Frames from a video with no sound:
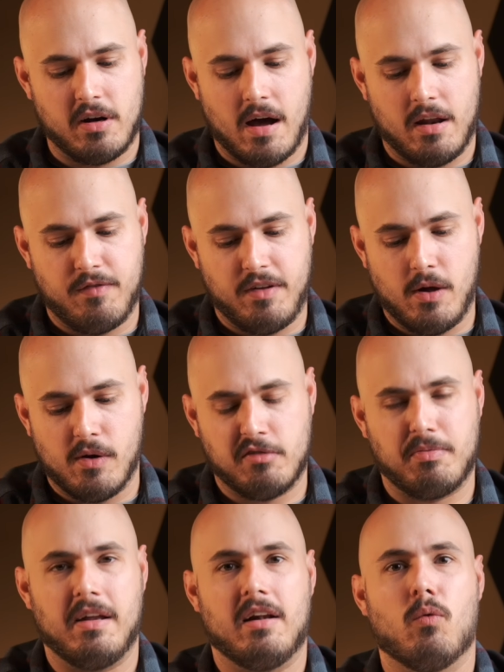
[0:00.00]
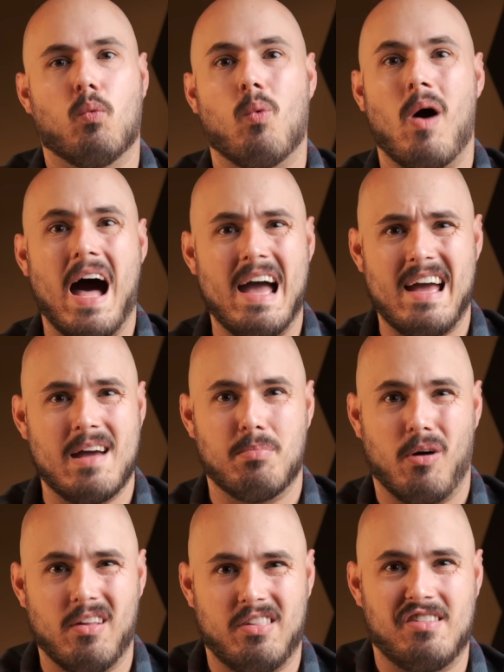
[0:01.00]
out a video explaining why I
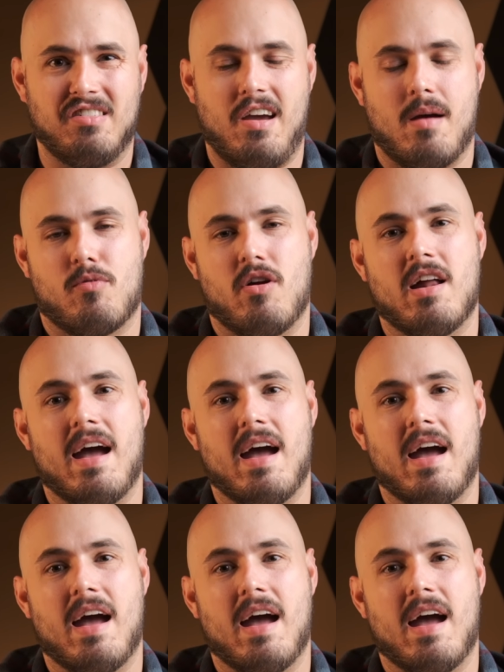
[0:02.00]
bought this camera.